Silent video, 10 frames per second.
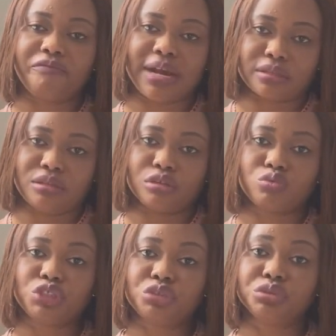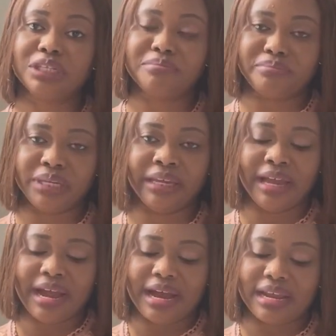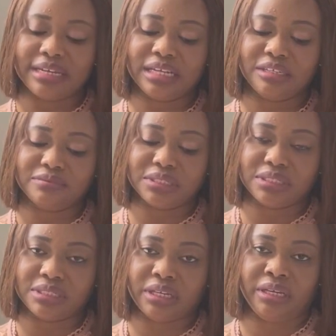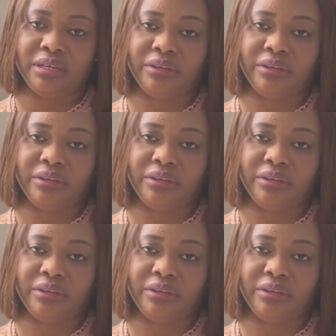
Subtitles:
factors we shouldn't be. And at the end of the day,